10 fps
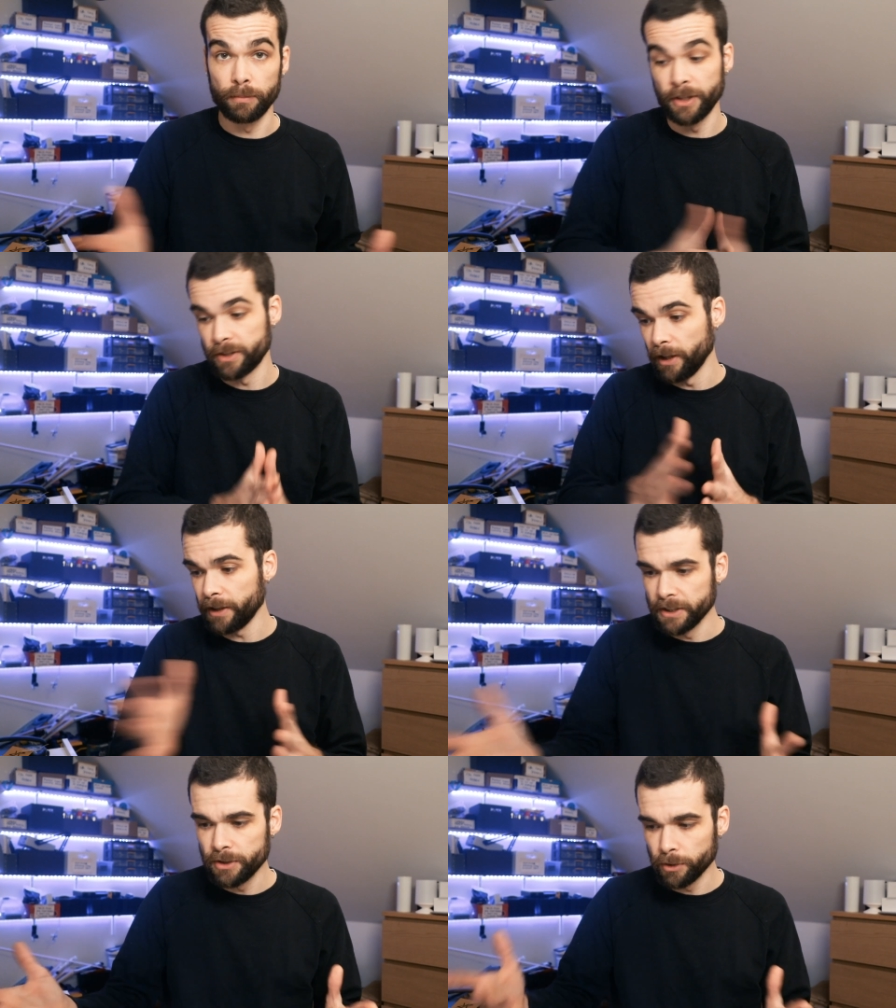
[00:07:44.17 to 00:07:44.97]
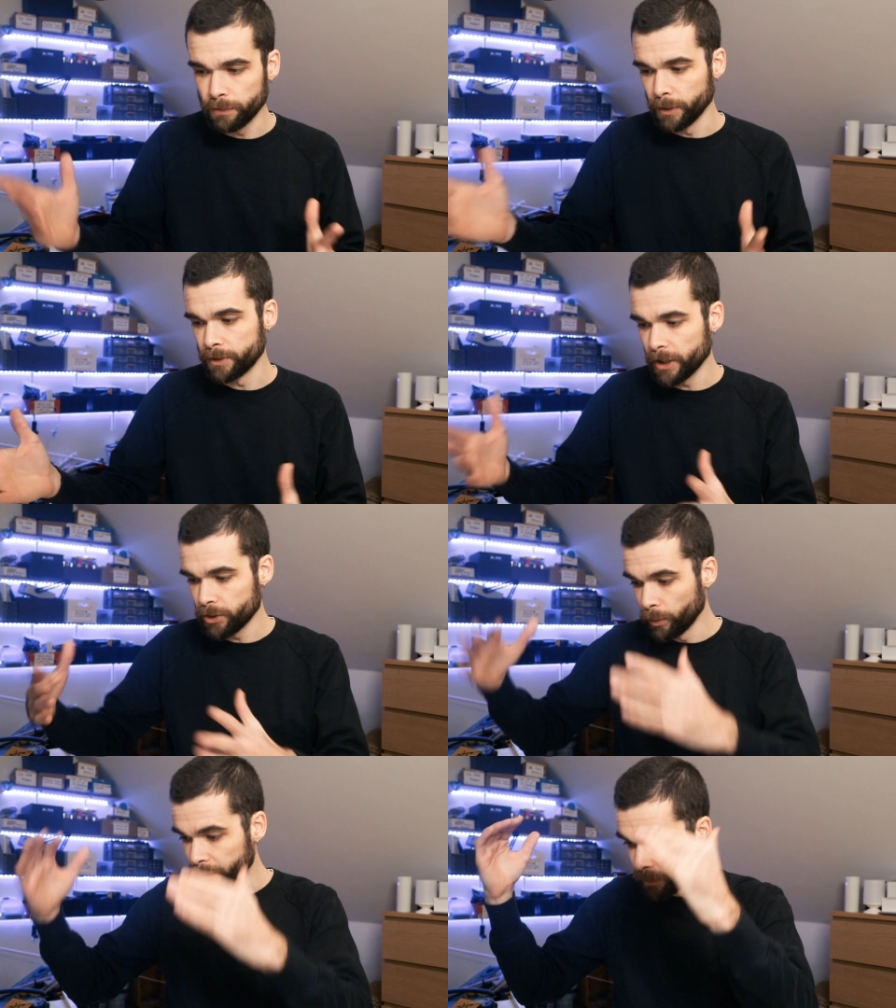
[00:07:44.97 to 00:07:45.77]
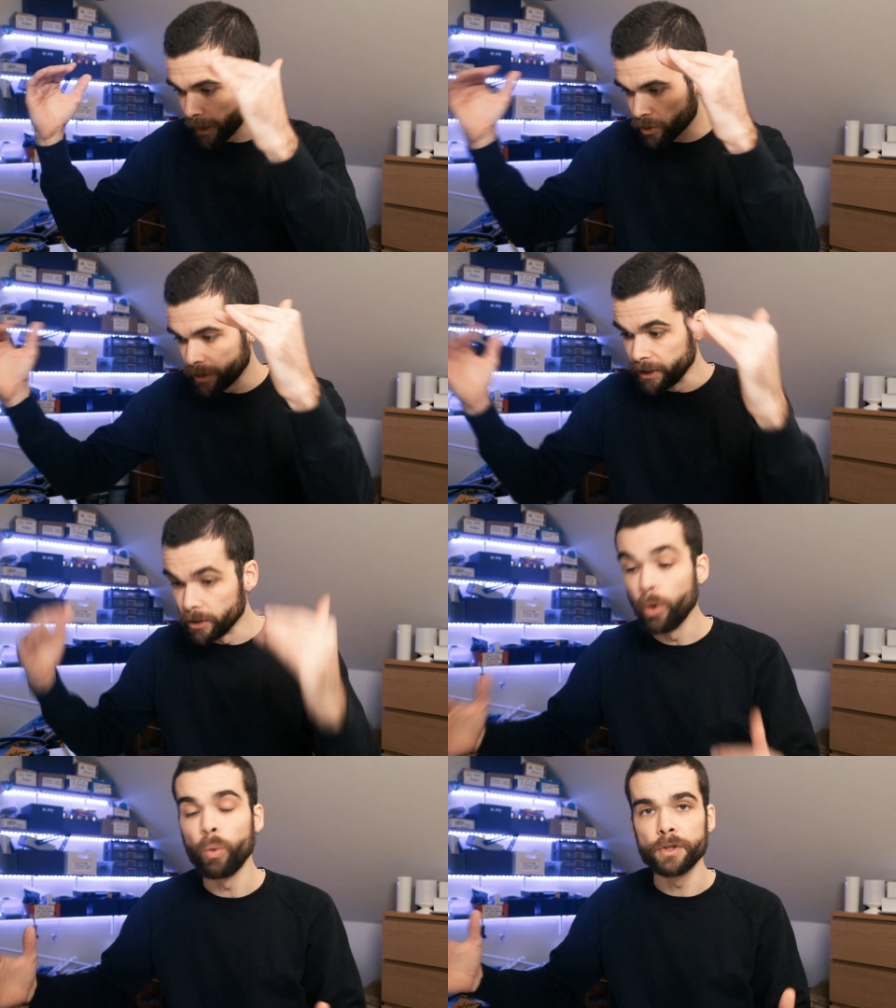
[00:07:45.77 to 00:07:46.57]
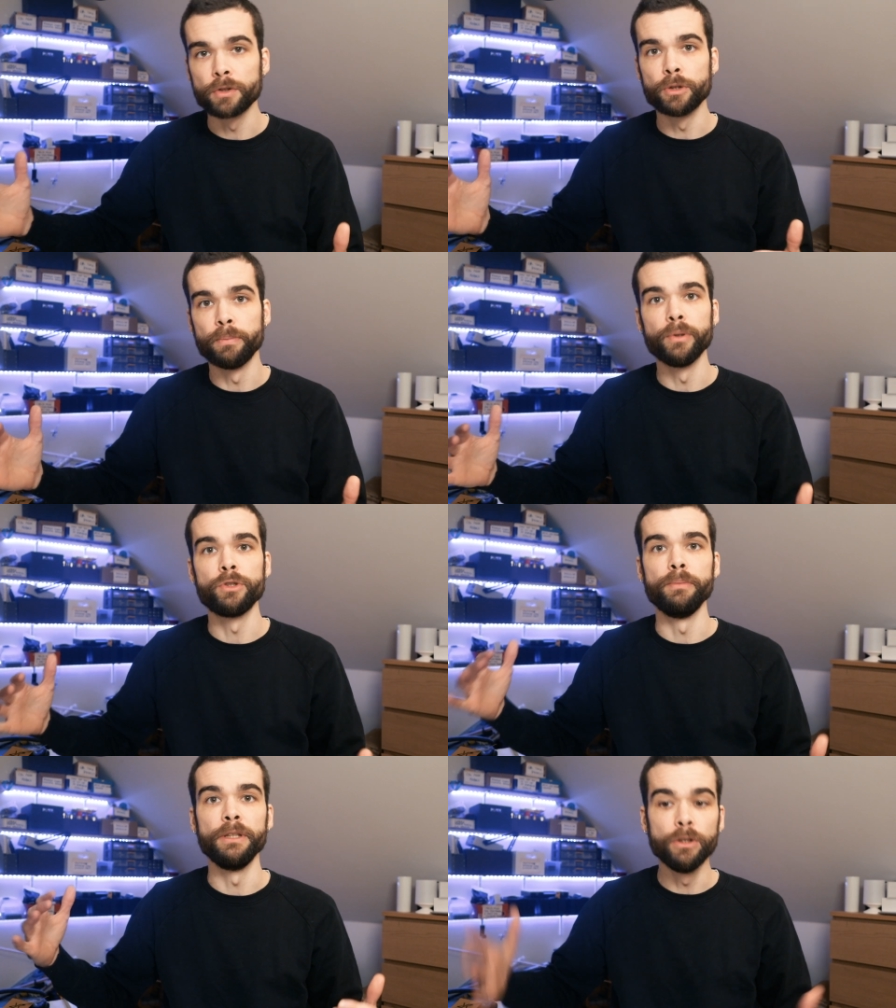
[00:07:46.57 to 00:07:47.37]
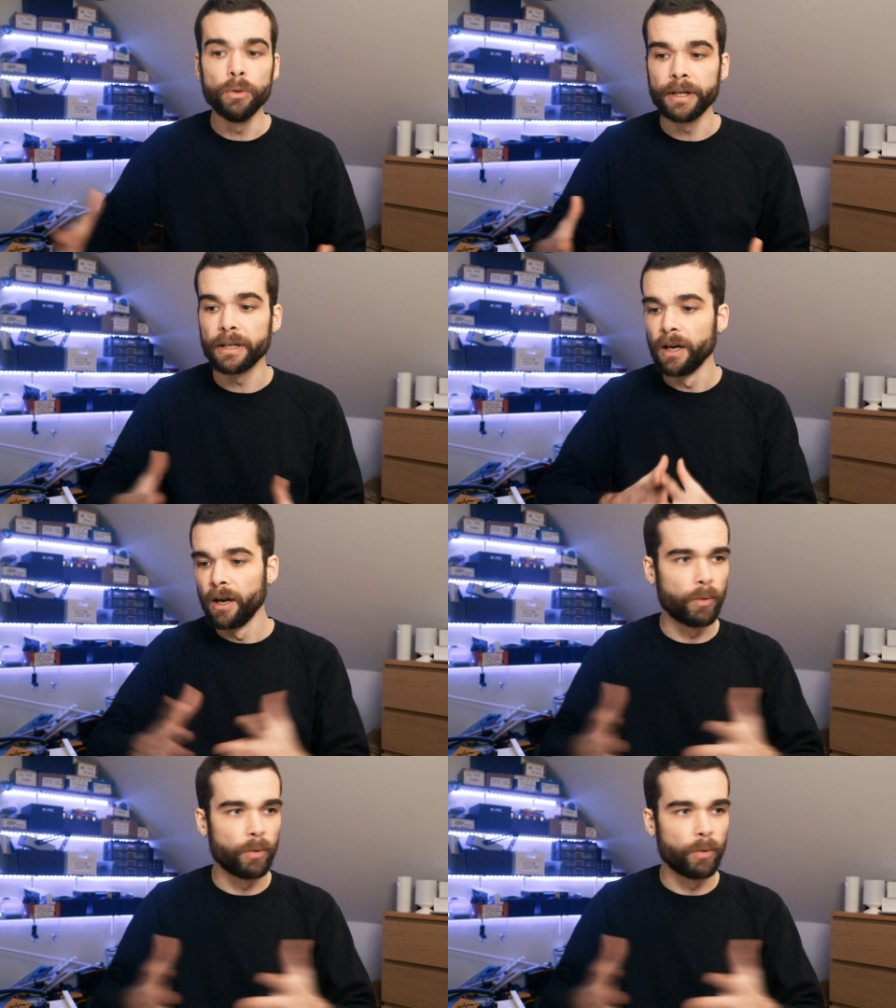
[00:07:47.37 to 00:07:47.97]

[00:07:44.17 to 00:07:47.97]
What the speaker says: But it's a lot easier to follow a schedule when you actually know what you're supposed to be doing